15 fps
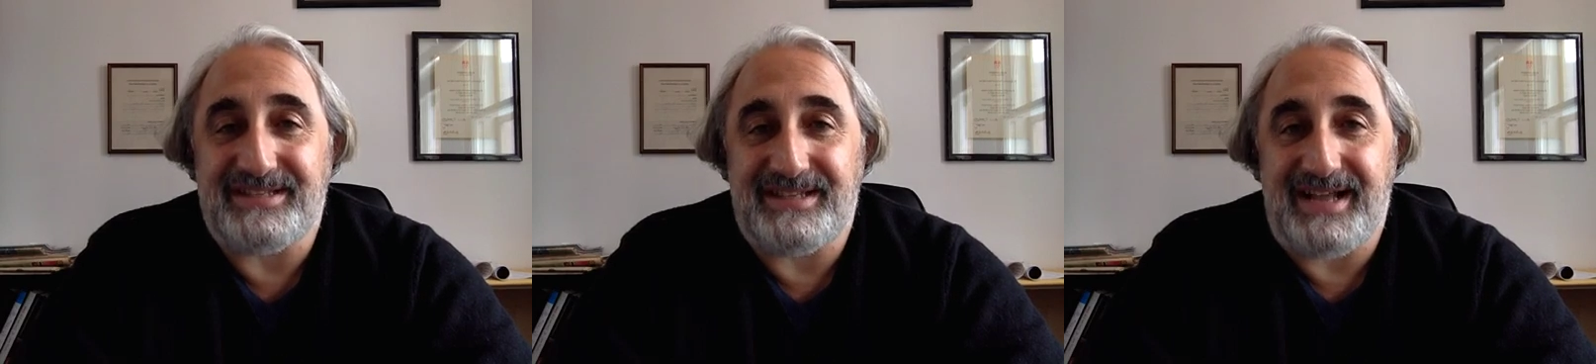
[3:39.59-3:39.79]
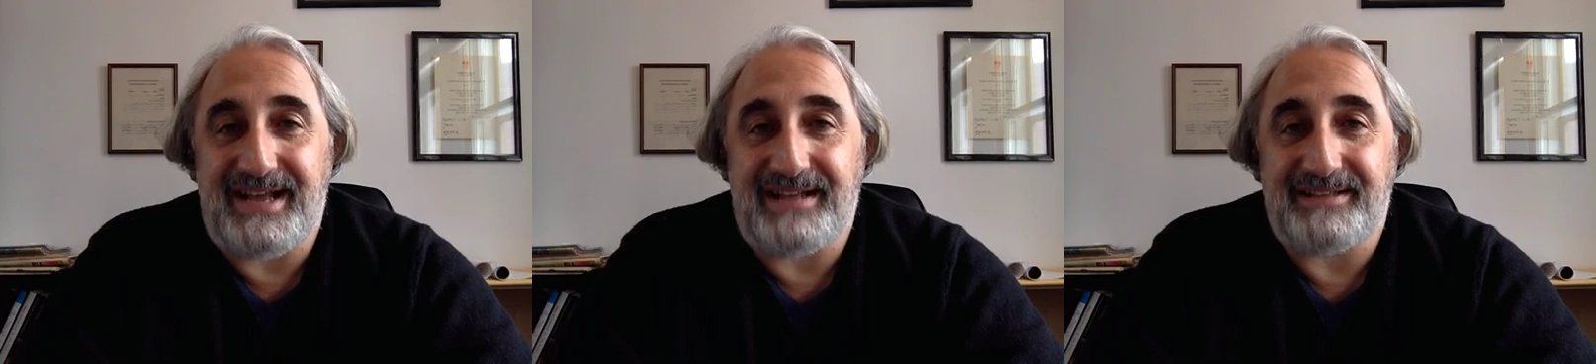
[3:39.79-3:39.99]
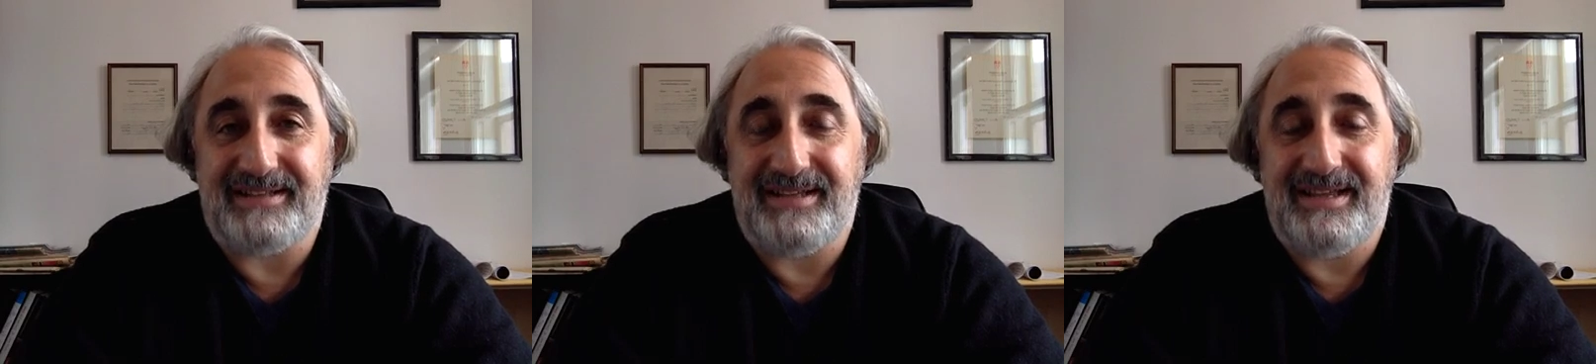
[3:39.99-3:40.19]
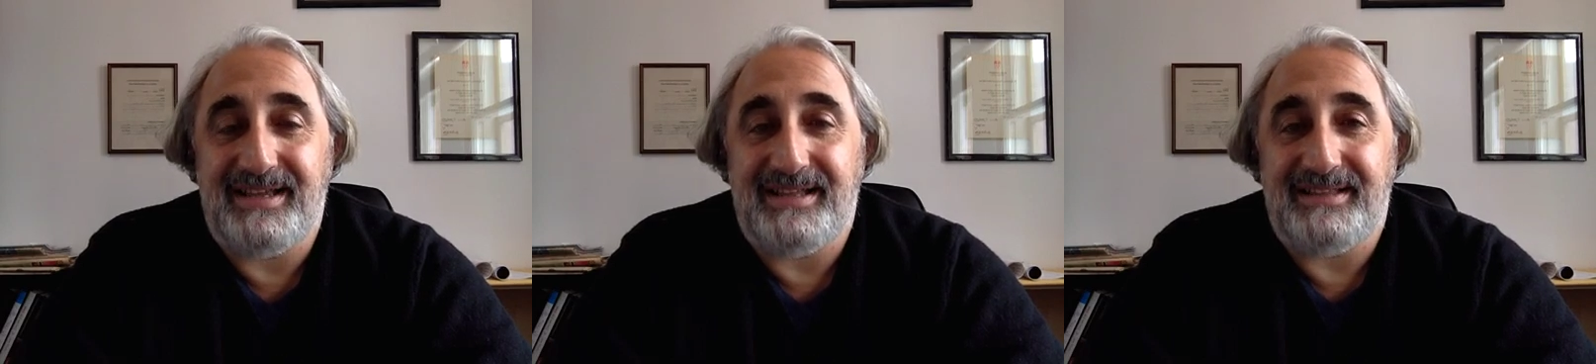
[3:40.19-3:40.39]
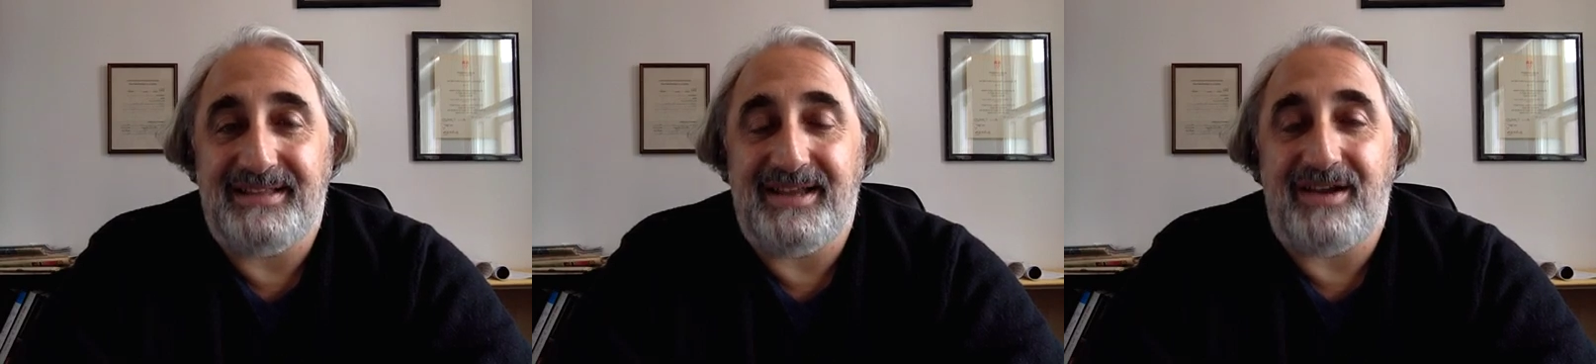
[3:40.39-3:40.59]
that,
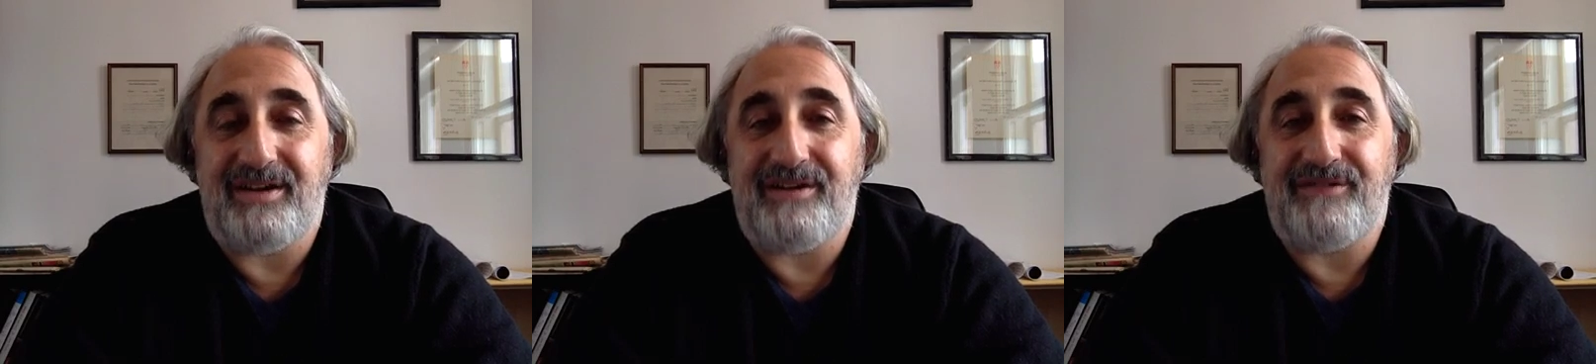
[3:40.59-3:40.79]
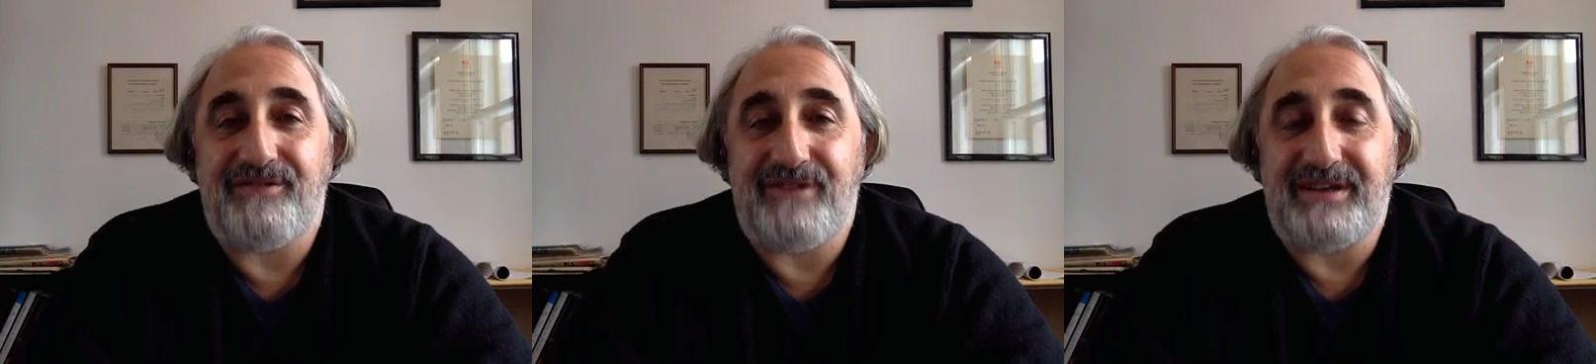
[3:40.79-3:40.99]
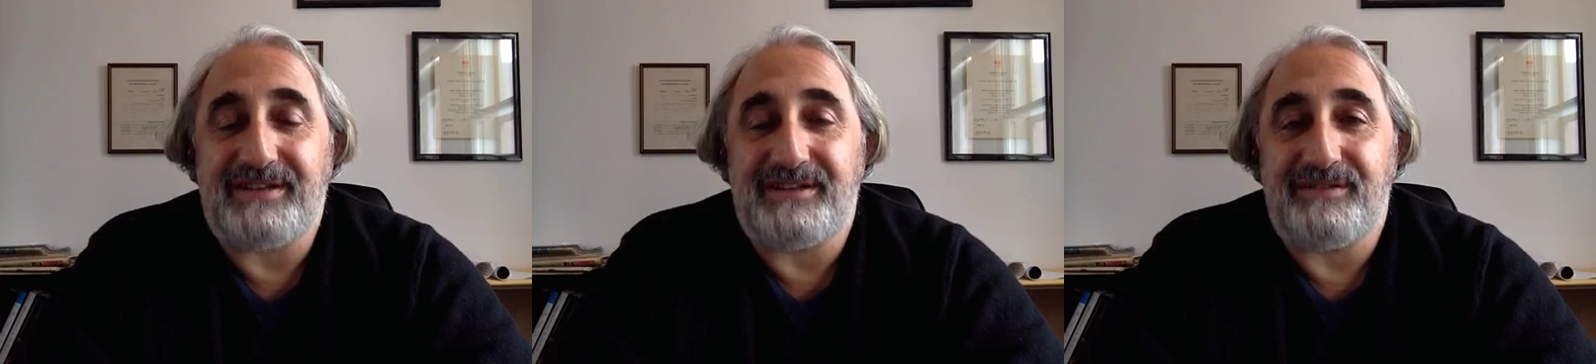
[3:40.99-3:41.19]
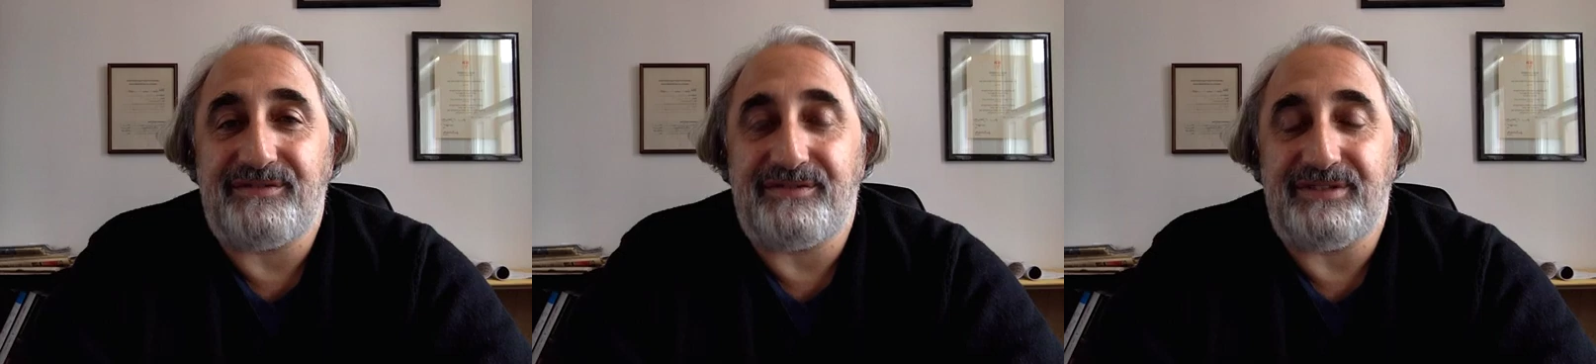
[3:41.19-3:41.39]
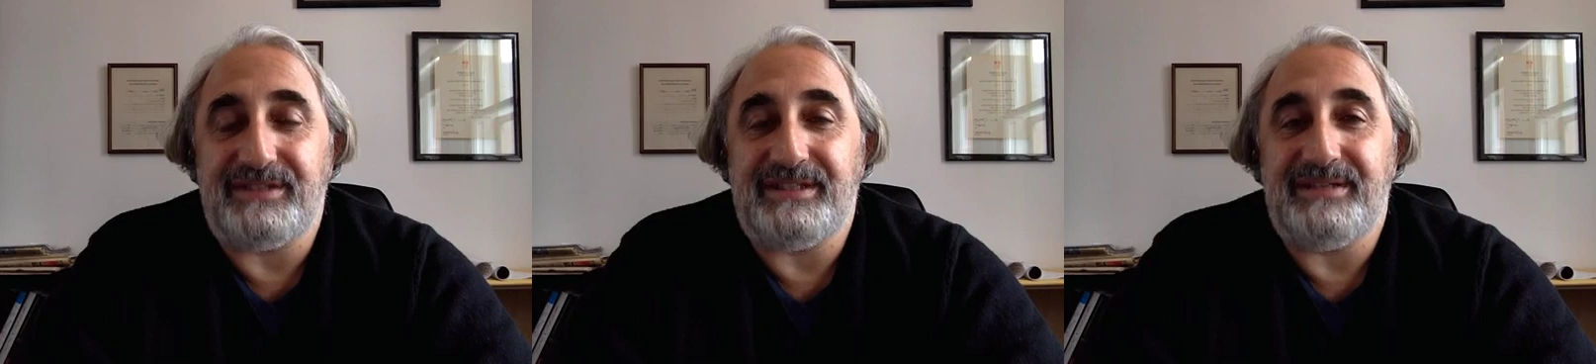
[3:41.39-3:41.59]
they are
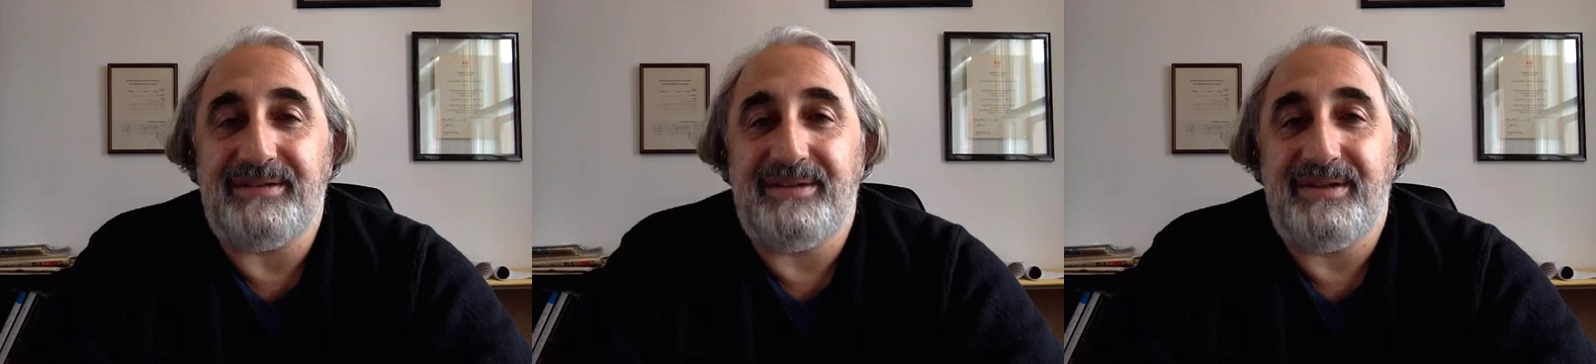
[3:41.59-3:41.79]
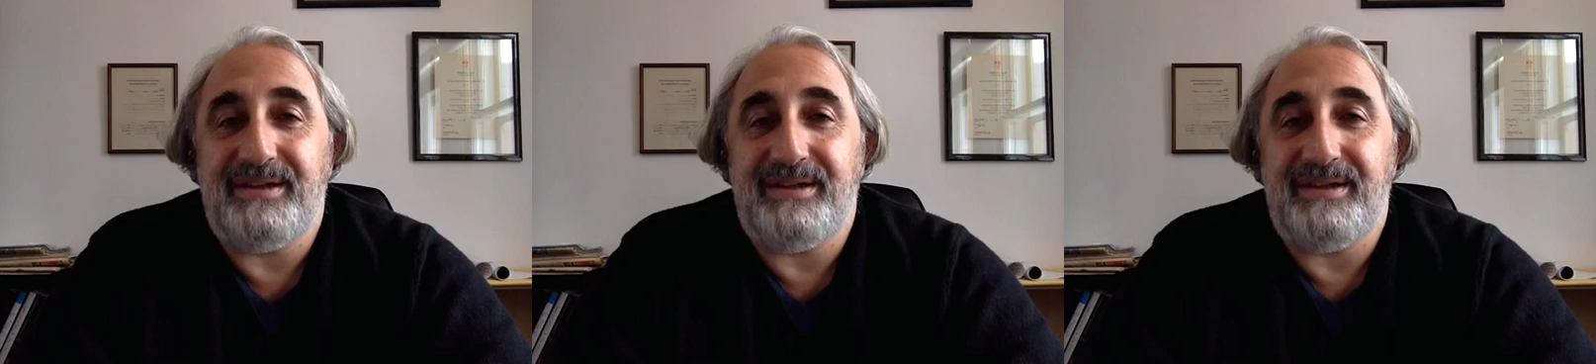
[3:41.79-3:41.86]
effectively